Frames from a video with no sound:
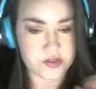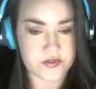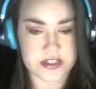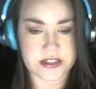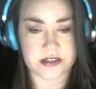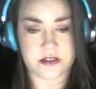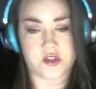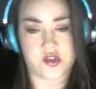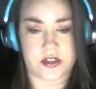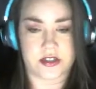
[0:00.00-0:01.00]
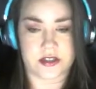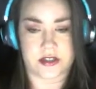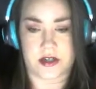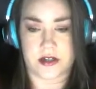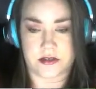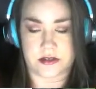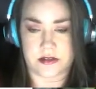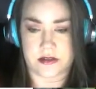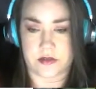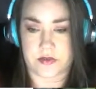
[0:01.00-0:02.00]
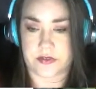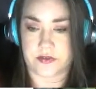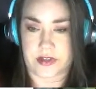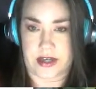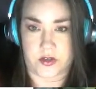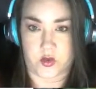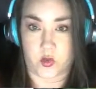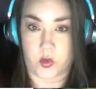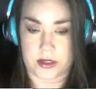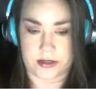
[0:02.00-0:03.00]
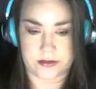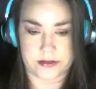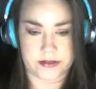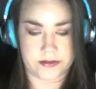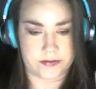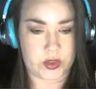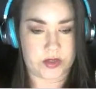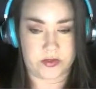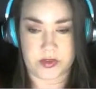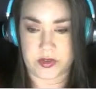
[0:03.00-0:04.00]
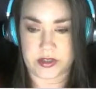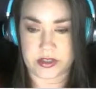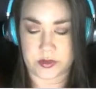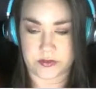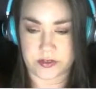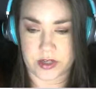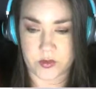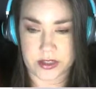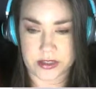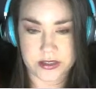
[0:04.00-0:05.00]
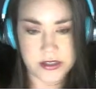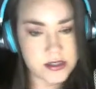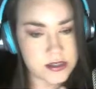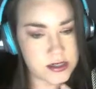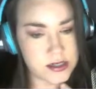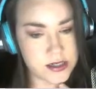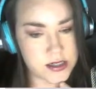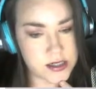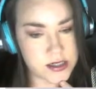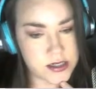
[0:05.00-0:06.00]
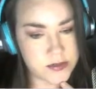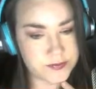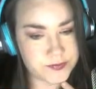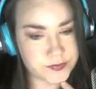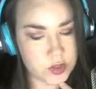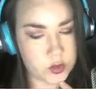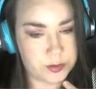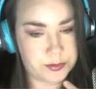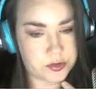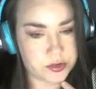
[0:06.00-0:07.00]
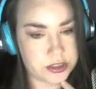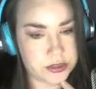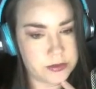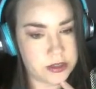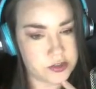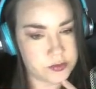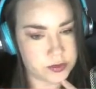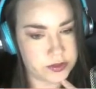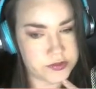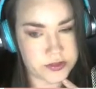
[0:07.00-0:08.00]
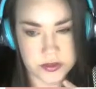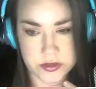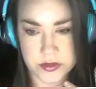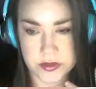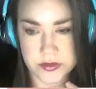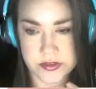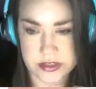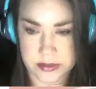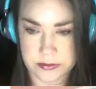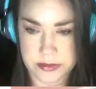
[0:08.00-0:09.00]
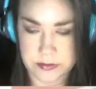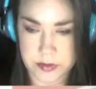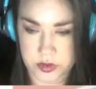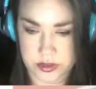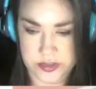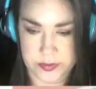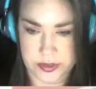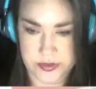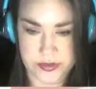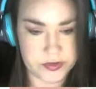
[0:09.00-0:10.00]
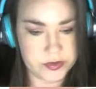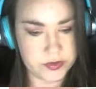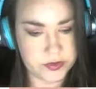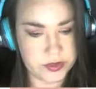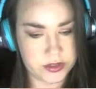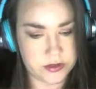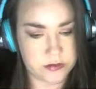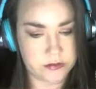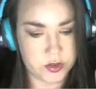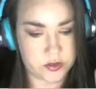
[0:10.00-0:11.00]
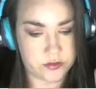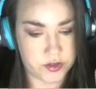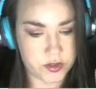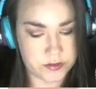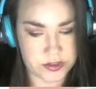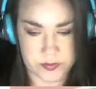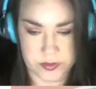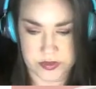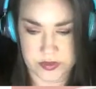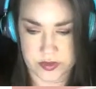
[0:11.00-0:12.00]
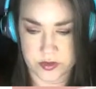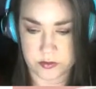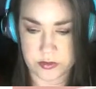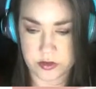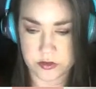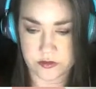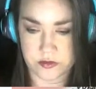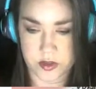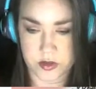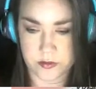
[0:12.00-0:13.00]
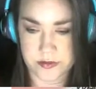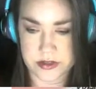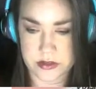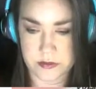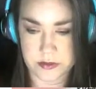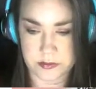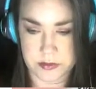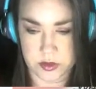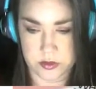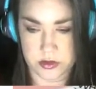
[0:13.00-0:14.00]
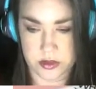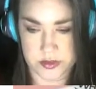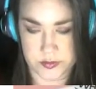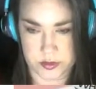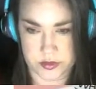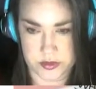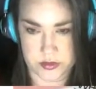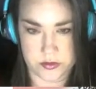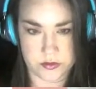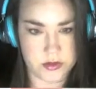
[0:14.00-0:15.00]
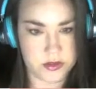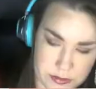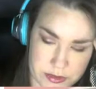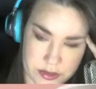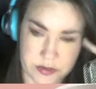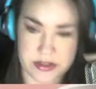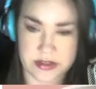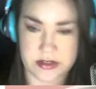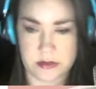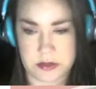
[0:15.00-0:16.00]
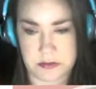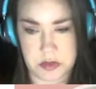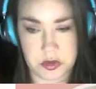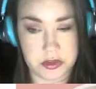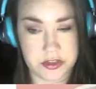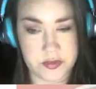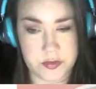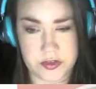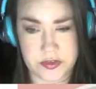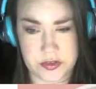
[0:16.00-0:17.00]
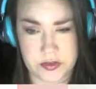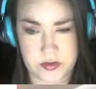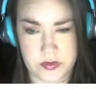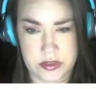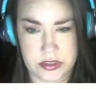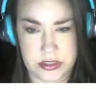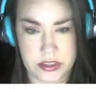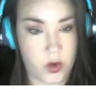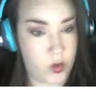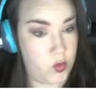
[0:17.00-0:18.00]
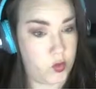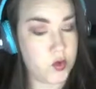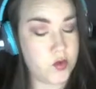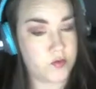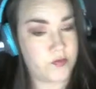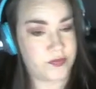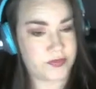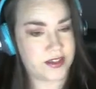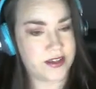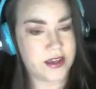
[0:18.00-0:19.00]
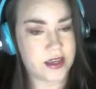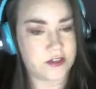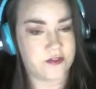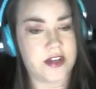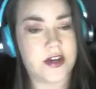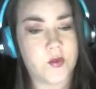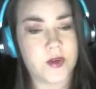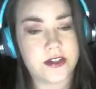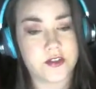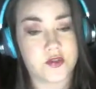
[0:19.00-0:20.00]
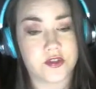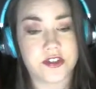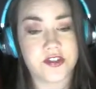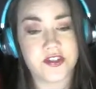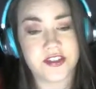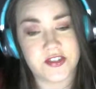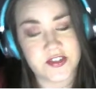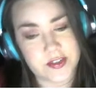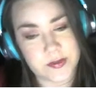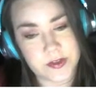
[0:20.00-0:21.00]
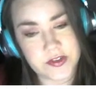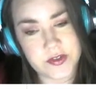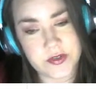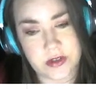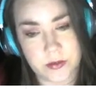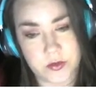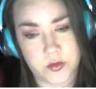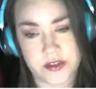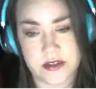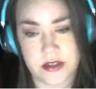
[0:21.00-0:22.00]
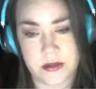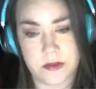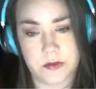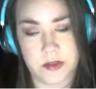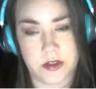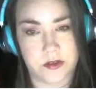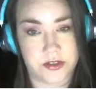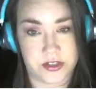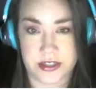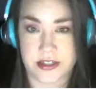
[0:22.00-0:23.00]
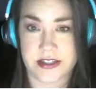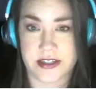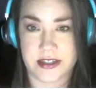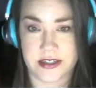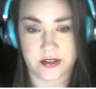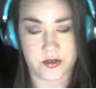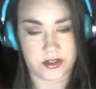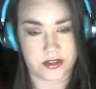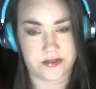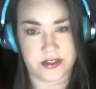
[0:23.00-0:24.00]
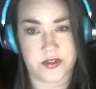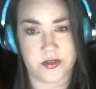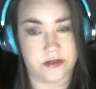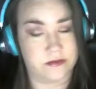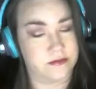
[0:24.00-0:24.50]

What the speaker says: of these illustrates the contents of a flat white? I have no idea what a flat white is. Whipped cream espresso, steamed milk espresso, milk foam espresso, milk foam, steamed milk espresso. I'm gonna go with steamed milk espresso. Whew. A flat white is traditionally just espresso topped with steamed milk, which I gotta say, okay, if that's what,